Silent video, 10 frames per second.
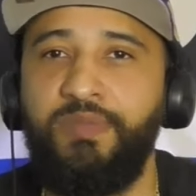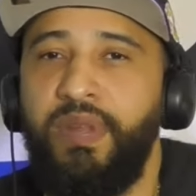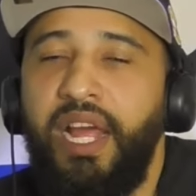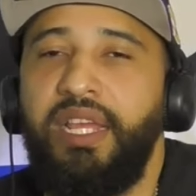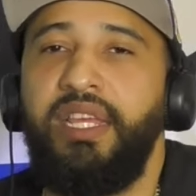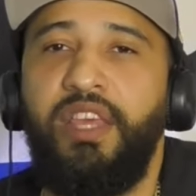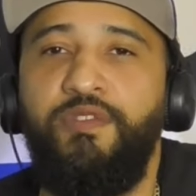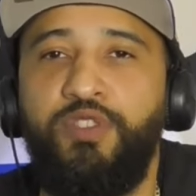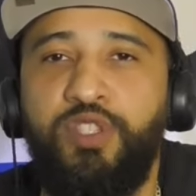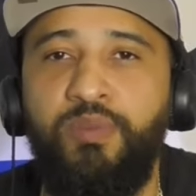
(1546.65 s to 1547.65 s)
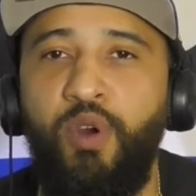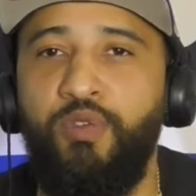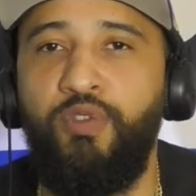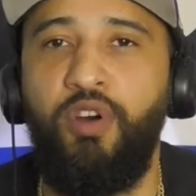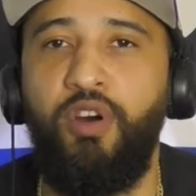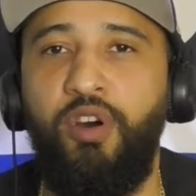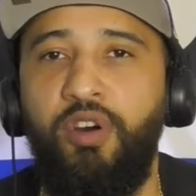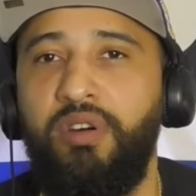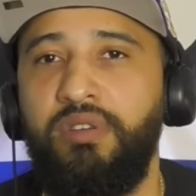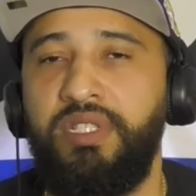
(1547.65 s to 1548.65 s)
but I can give you some
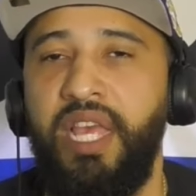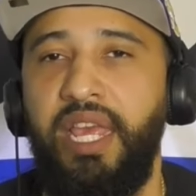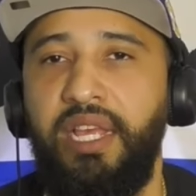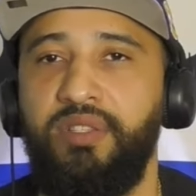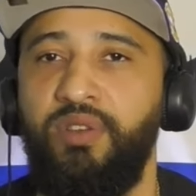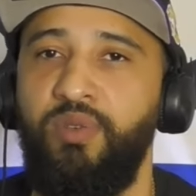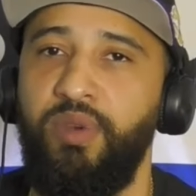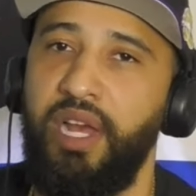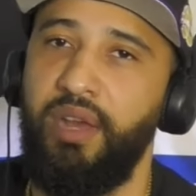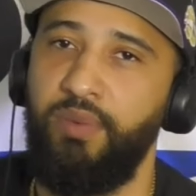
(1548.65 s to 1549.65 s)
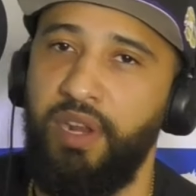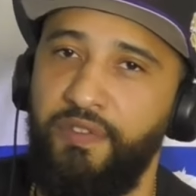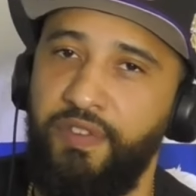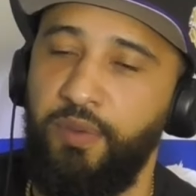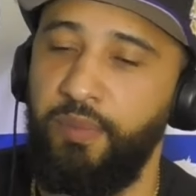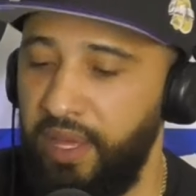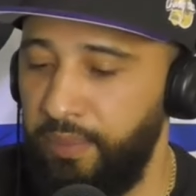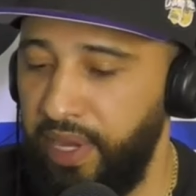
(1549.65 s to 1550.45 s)
overall takes on what I what I feel, man.